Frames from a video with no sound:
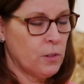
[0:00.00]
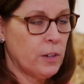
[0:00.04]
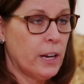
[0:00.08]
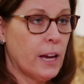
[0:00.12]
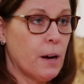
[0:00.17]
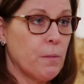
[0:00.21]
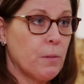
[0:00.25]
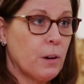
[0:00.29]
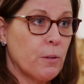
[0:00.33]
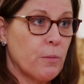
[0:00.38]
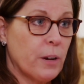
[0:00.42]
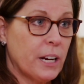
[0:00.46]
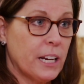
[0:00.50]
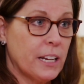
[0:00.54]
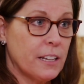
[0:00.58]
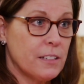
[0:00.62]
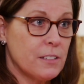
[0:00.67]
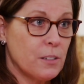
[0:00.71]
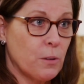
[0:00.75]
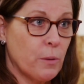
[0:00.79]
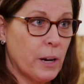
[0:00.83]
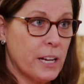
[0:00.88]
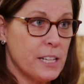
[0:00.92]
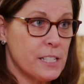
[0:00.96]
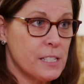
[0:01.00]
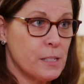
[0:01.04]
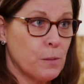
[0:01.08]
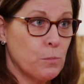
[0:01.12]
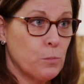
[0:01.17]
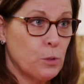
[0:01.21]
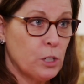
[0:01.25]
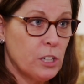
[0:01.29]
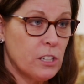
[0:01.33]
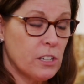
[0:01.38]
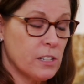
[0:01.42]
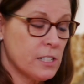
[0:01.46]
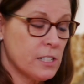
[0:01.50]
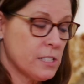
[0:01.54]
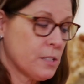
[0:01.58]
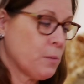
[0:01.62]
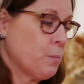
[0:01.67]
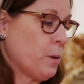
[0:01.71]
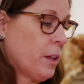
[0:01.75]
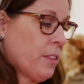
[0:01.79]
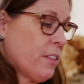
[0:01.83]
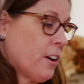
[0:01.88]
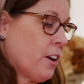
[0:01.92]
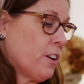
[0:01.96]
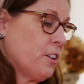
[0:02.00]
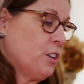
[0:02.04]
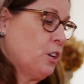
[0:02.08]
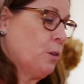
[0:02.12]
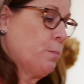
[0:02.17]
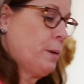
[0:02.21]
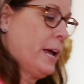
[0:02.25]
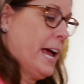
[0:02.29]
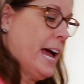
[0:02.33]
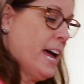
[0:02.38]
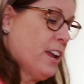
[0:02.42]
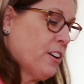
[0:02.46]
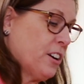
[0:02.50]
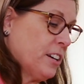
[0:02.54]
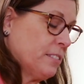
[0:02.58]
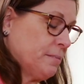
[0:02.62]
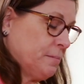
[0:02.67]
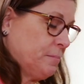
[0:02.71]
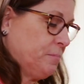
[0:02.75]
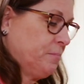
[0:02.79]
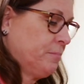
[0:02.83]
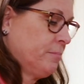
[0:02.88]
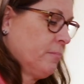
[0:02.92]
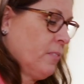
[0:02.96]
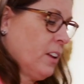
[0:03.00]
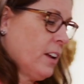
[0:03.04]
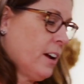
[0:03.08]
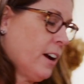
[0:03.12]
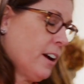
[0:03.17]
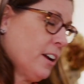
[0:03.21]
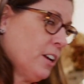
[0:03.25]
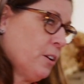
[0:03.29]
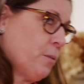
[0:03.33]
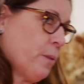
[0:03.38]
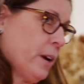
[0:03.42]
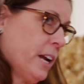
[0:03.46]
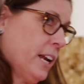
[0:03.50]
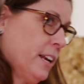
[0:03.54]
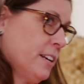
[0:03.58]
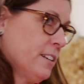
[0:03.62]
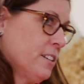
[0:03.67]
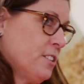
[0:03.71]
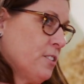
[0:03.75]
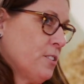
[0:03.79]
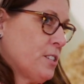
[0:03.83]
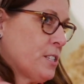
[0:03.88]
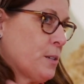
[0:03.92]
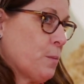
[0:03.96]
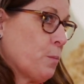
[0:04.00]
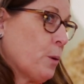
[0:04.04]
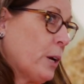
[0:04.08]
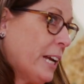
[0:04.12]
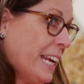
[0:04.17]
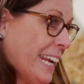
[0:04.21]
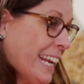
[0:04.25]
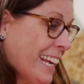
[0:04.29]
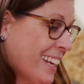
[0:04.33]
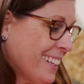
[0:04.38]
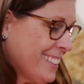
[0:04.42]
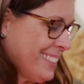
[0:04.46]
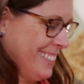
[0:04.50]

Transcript: now we're ready to write some words with our new pattern. Are you ready to do some reading?